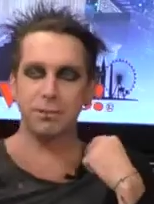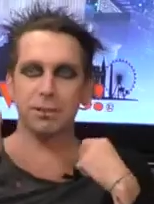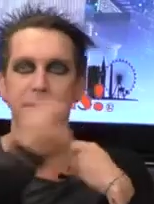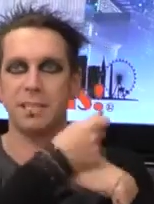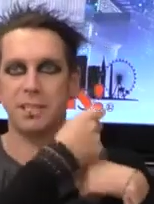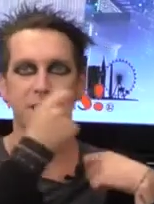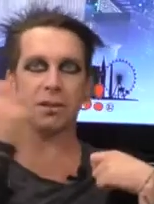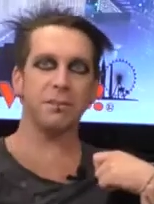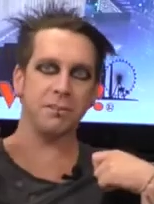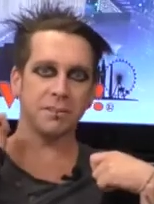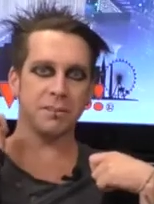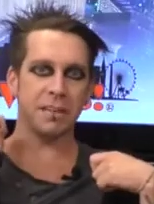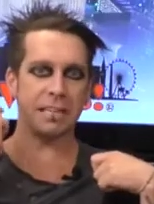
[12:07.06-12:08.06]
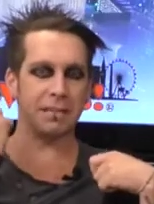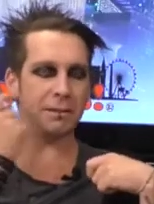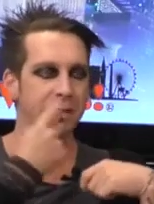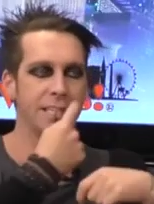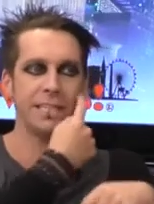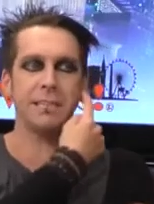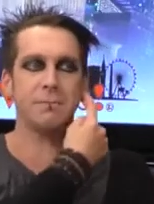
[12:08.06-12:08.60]
too many shows, I do
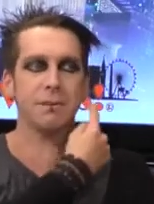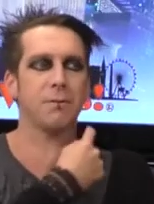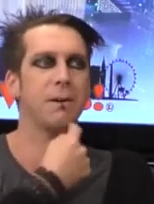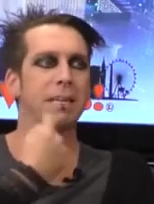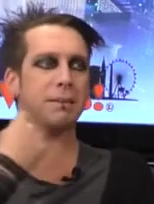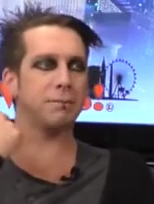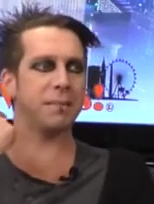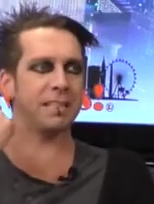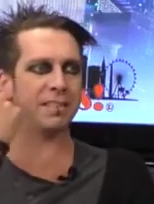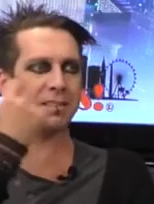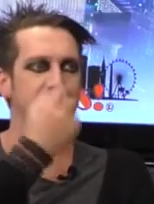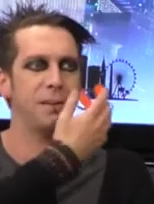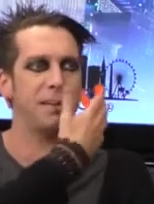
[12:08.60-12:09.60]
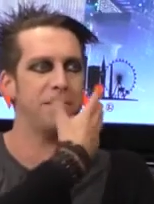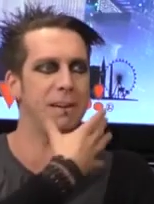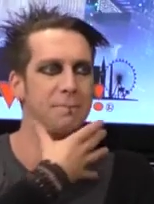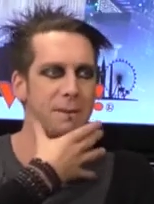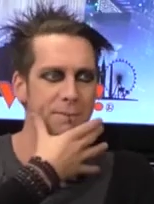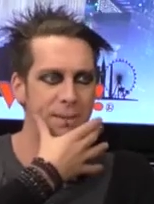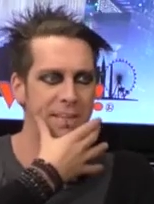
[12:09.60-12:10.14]
actually end up with quite a red square
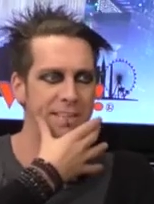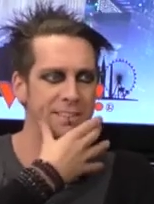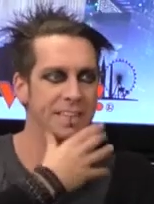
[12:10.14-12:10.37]
around my face.